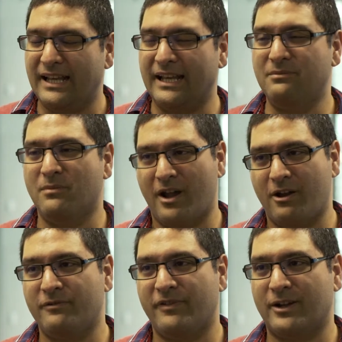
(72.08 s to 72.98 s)
In
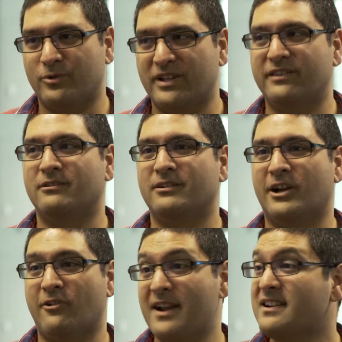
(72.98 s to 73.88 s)
my own faculty, there are
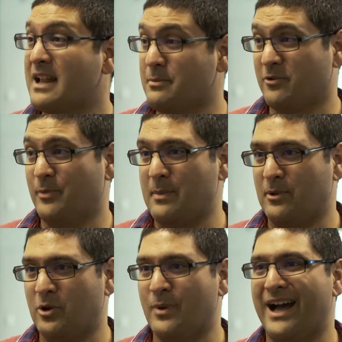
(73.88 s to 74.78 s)
a greater number of people who